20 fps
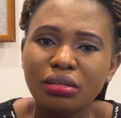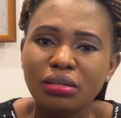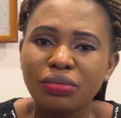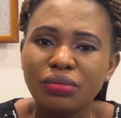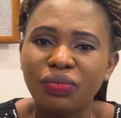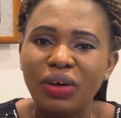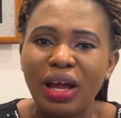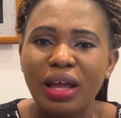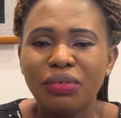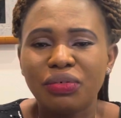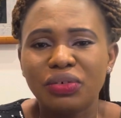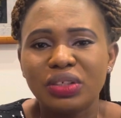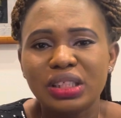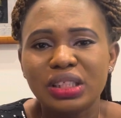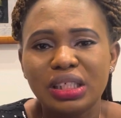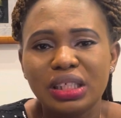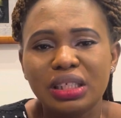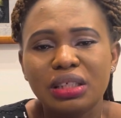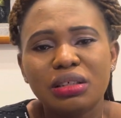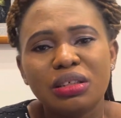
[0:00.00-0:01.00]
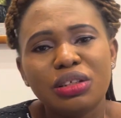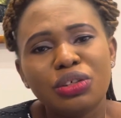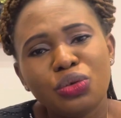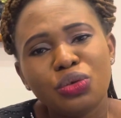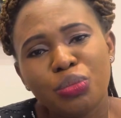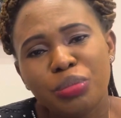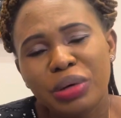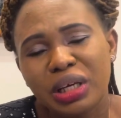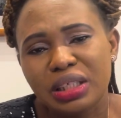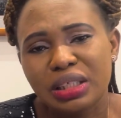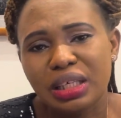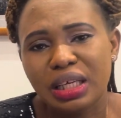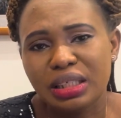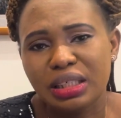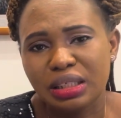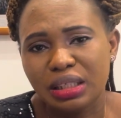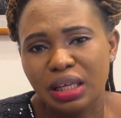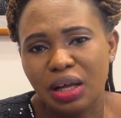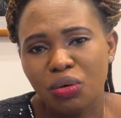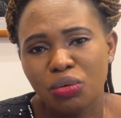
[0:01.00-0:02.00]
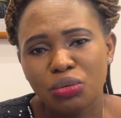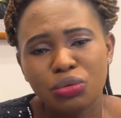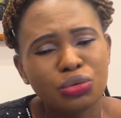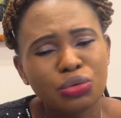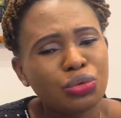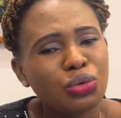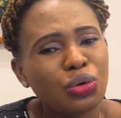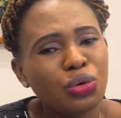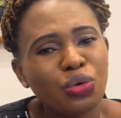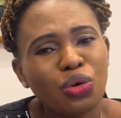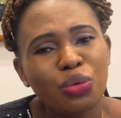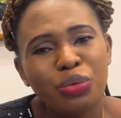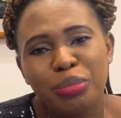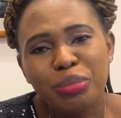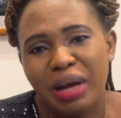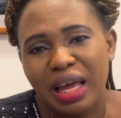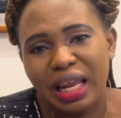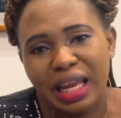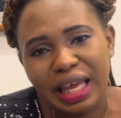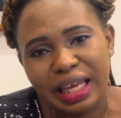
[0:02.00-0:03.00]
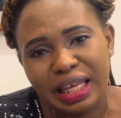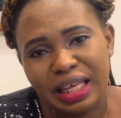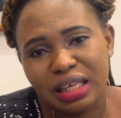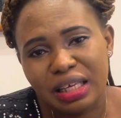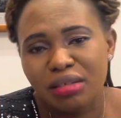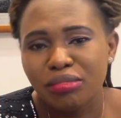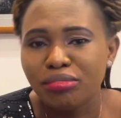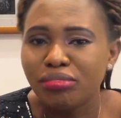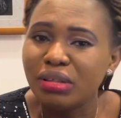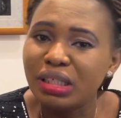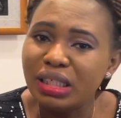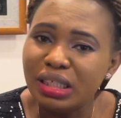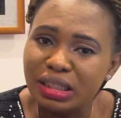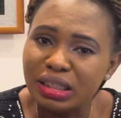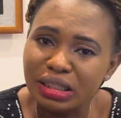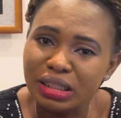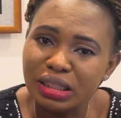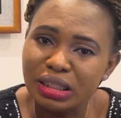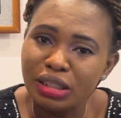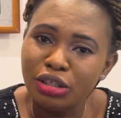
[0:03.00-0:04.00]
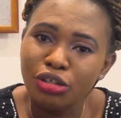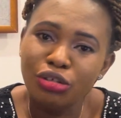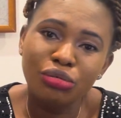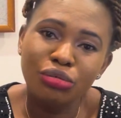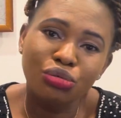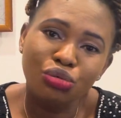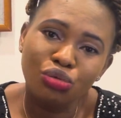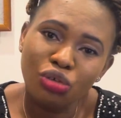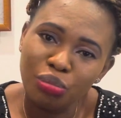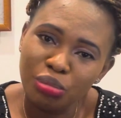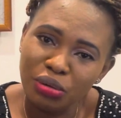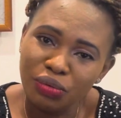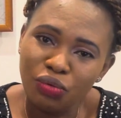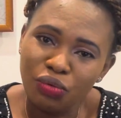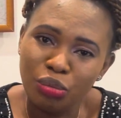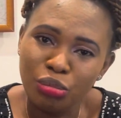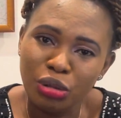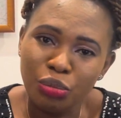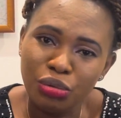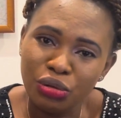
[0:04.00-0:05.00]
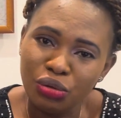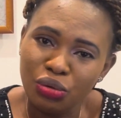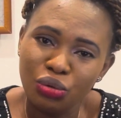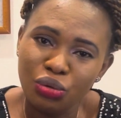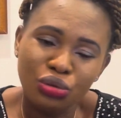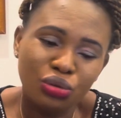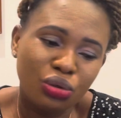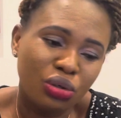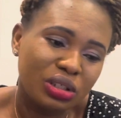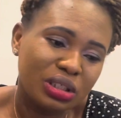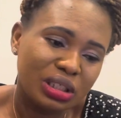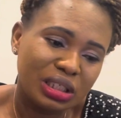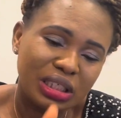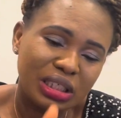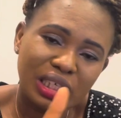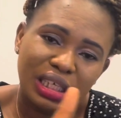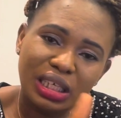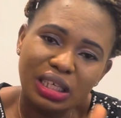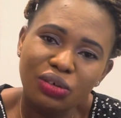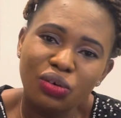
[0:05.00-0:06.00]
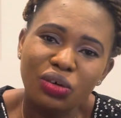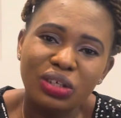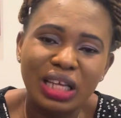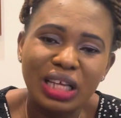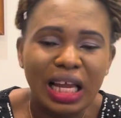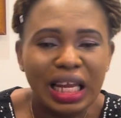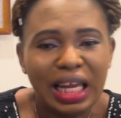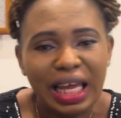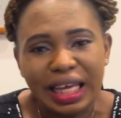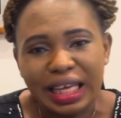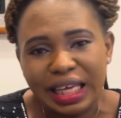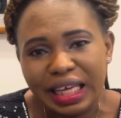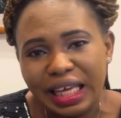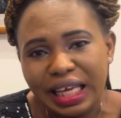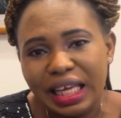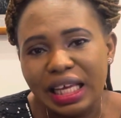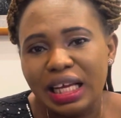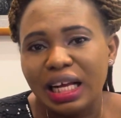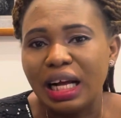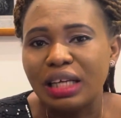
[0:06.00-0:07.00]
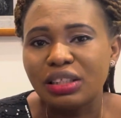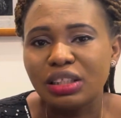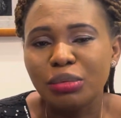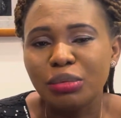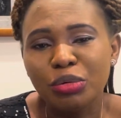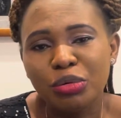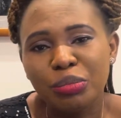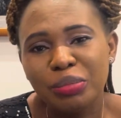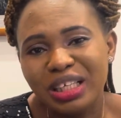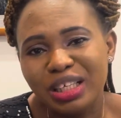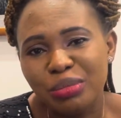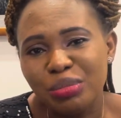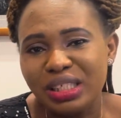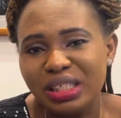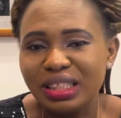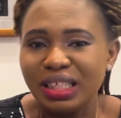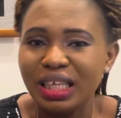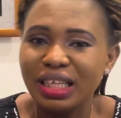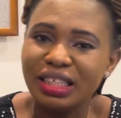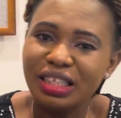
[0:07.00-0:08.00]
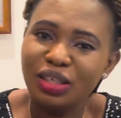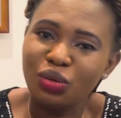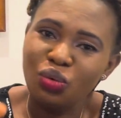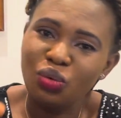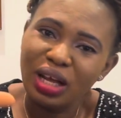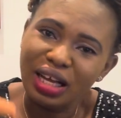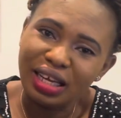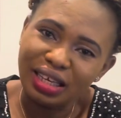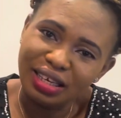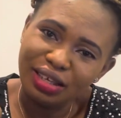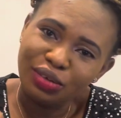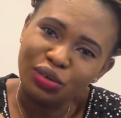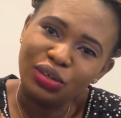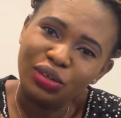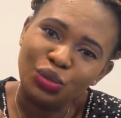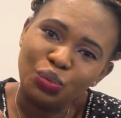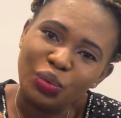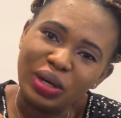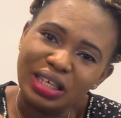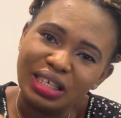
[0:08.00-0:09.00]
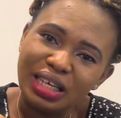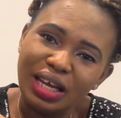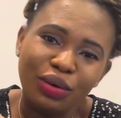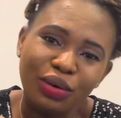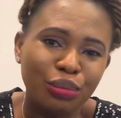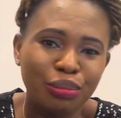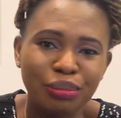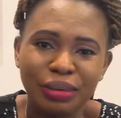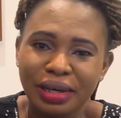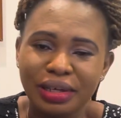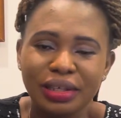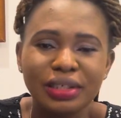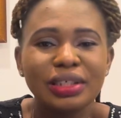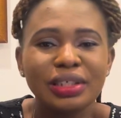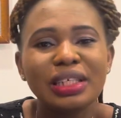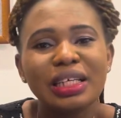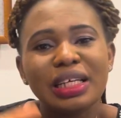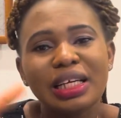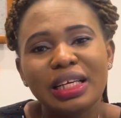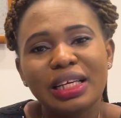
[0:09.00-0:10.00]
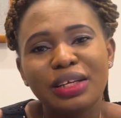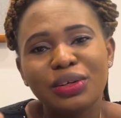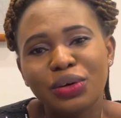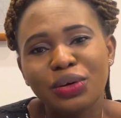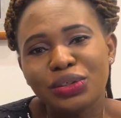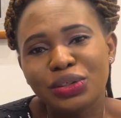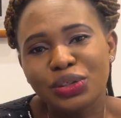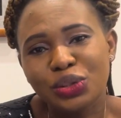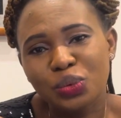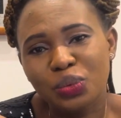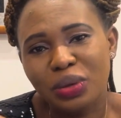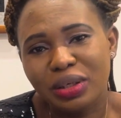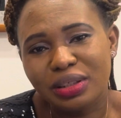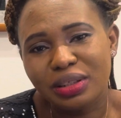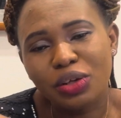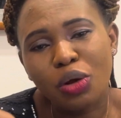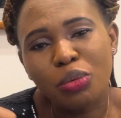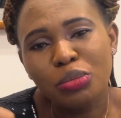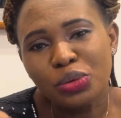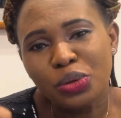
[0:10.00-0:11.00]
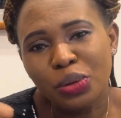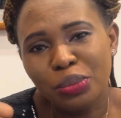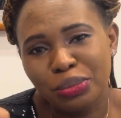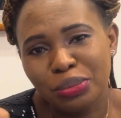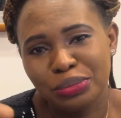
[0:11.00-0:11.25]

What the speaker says: 5, 6, it don't make sense now. Don't go with my like. Please drop it for me, because just click on that like. And some people make mistake, they go and click on the one down. Remember, click on this one, thumbs up,